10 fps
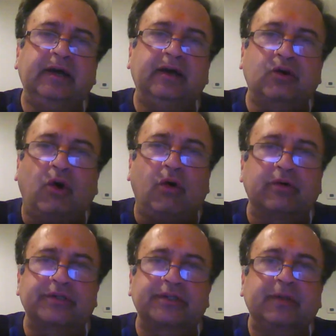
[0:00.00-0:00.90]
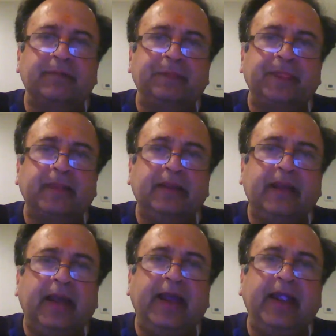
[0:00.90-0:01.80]
cores,
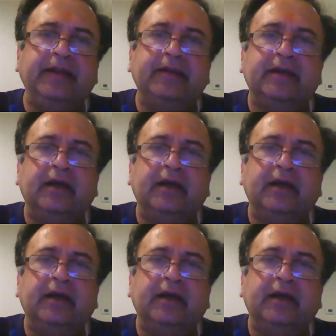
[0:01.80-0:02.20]
and